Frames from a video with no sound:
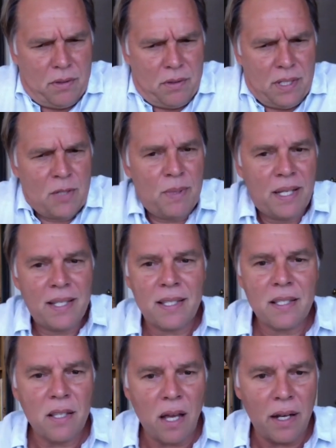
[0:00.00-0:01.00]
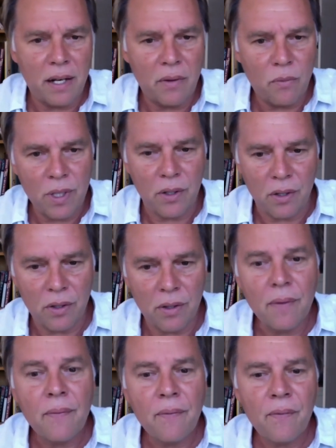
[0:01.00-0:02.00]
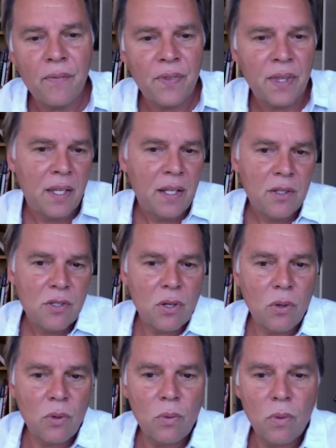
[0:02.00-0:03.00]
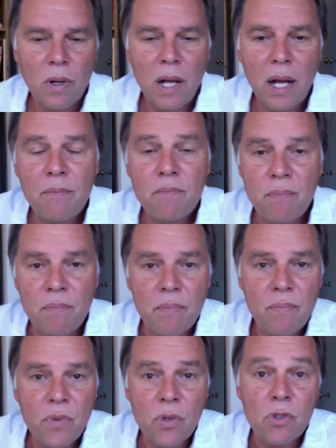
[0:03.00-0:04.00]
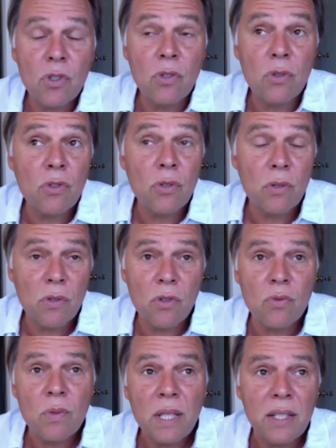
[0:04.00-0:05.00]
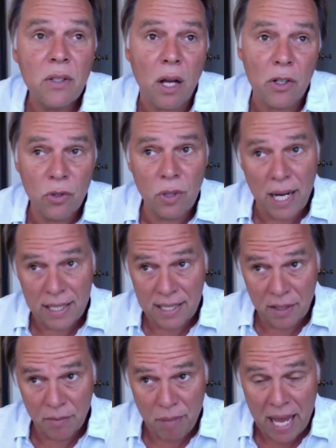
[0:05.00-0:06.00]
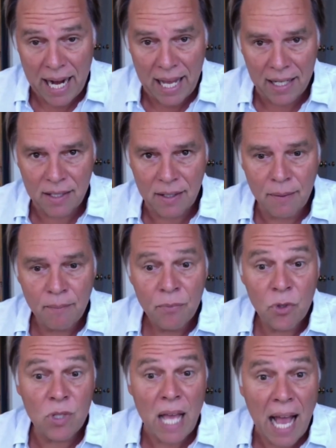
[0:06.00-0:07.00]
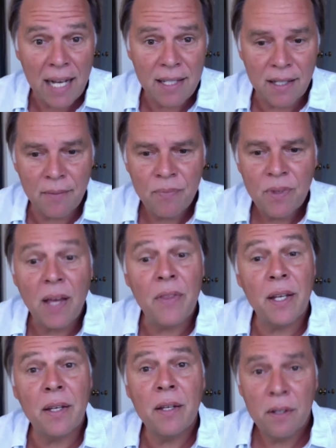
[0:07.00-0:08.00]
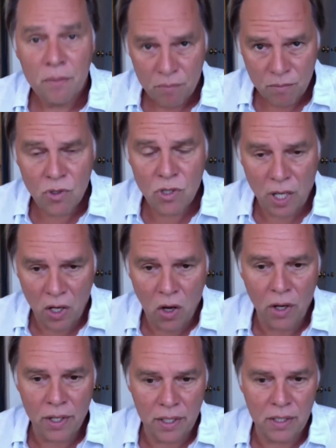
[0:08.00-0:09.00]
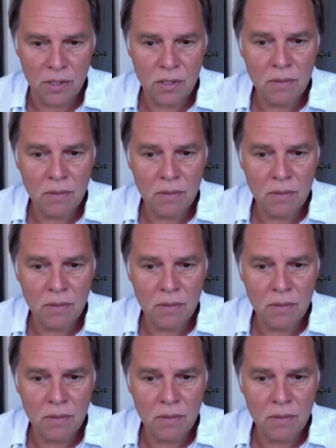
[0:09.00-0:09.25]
It's because it's not real. So there's really not good acting and bad acting. There's acting and then psychoticness.